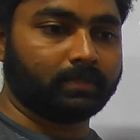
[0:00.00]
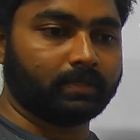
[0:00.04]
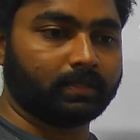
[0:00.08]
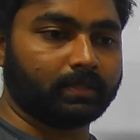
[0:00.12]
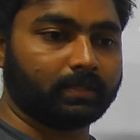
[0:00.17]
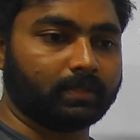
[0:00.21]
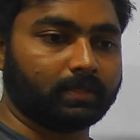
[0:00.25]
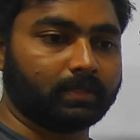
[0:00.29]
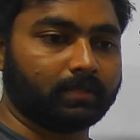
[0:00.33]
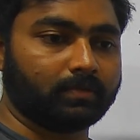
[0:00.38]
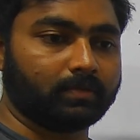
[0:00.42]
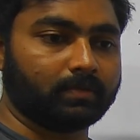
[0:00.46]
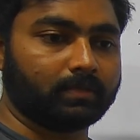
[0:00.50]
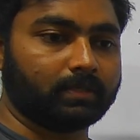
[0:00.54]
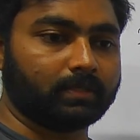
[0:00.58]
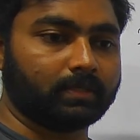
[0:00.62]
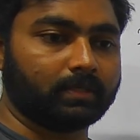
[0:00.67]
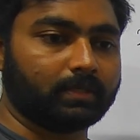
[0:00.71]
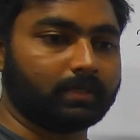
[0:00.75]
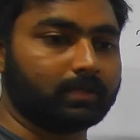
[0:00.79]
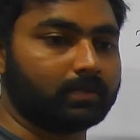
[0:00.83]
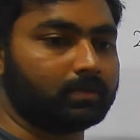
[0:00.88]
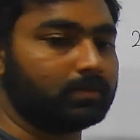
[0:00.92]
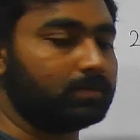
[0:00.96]
I can only
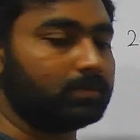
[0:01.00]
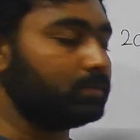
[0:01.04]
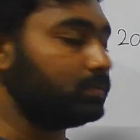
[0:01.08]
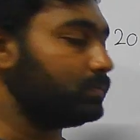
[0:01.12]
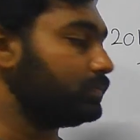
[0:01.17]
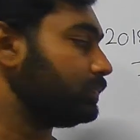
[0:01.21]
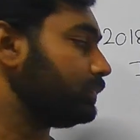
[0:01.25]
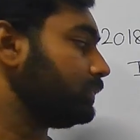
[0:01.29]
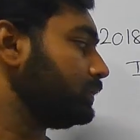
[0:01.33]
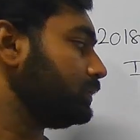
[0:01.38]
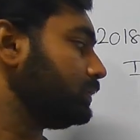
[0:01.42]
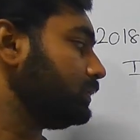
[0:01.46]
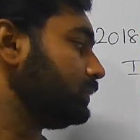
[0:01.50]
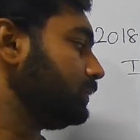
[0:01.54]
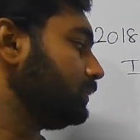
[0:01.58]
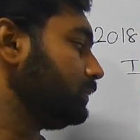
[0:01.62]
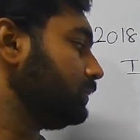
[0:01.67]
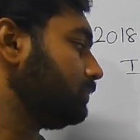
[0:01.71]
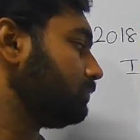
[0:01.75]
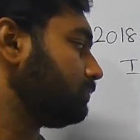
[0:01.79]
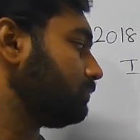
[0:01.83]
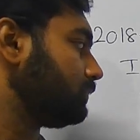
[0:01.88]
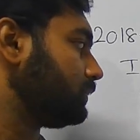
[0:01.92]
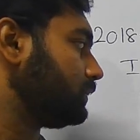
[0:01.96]
guide you,
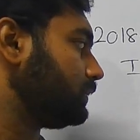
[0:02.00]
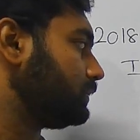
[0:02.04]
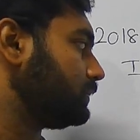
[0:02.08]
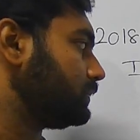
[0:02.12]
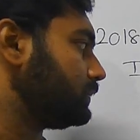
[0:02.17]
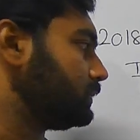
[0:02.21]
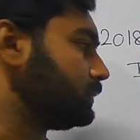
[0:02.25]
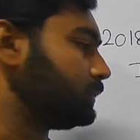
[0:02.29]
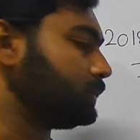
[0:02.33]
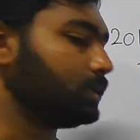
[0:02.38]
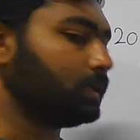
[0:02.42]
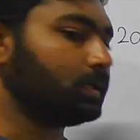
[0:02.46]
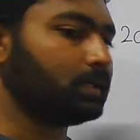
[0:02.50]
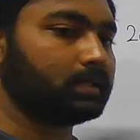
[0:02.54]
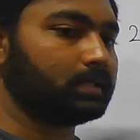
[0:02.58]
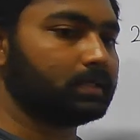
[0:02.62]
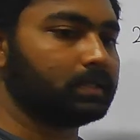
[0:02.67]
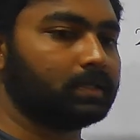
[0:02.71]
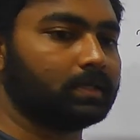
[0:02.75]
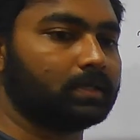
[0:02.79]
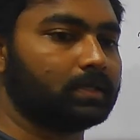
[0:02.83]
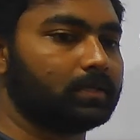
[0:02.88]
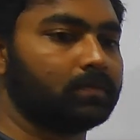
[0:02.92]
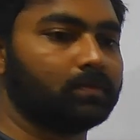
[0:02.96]
but
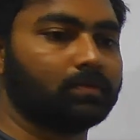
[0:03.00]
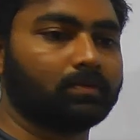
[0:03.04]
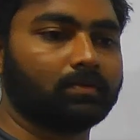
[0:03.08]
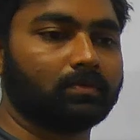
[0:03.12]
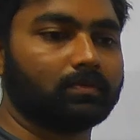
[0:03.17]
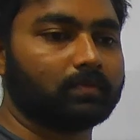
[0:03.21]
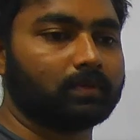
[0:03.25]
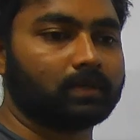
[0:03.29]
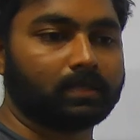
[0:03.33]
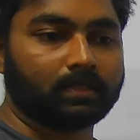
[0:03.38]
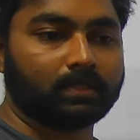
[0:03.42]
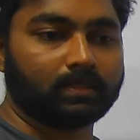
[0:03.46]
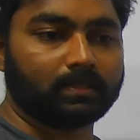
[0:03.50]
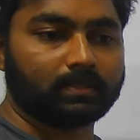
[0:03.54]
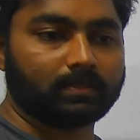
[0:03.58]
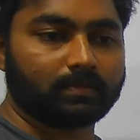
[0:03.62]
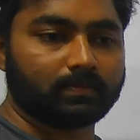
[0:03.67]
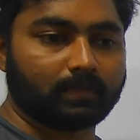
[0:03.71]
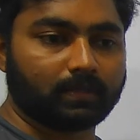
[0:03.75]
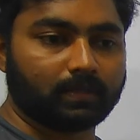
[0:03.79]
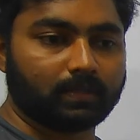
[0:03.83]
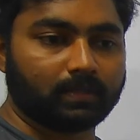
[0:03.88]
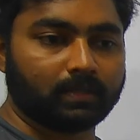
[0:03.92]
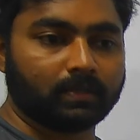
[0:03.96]
until now no one
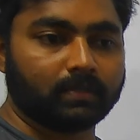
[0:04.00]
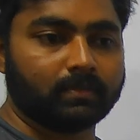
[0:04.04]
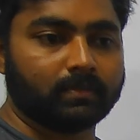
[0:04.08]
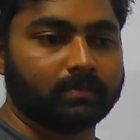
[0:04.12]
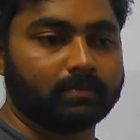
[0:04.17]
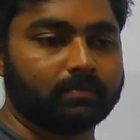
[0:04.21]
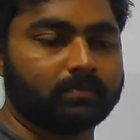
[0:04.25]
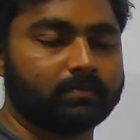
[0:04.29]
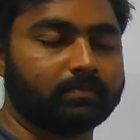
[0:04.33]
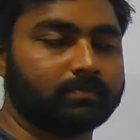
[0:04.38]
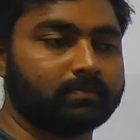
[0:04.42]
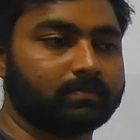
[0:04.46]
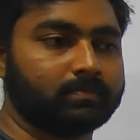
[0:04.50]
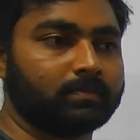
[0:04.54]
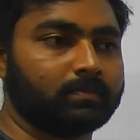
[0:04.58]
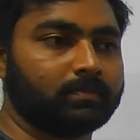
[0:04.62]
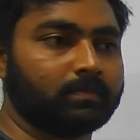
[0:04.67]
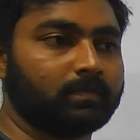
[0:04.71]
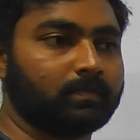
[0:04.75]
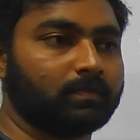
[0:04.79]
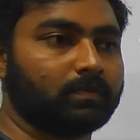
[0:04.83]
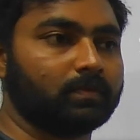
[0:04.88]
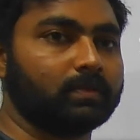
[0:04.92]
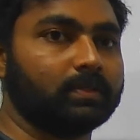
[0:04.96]
is failed
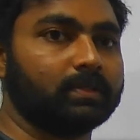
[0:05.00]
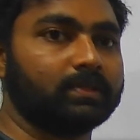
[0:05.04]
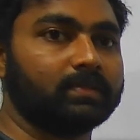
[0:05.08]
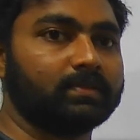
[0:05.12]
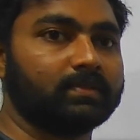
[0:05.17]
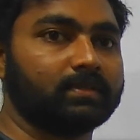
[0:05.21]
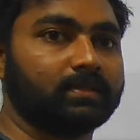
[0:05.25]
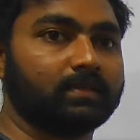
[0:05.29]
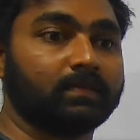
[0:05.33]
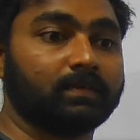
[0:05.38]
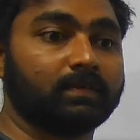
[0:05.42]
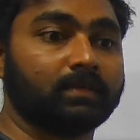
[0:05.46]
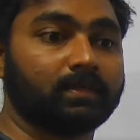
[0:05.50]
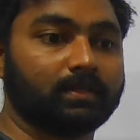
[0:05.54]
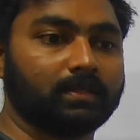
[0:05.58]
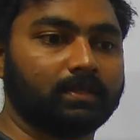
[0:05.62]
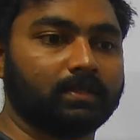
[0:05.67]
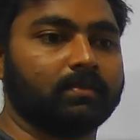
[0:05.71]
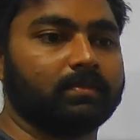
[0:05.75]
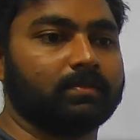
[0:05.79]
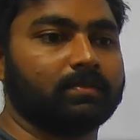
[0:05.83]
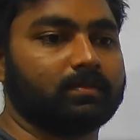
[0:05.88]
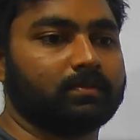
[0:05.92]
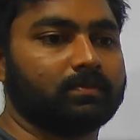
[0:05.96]
for these 7
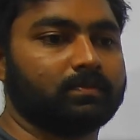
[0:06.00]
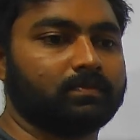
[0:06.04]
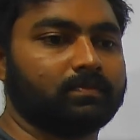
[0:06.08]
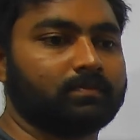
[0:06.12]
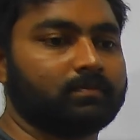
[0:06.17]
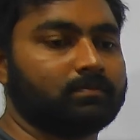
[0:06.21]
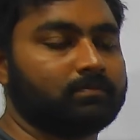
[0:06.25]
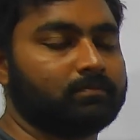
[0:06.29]
years.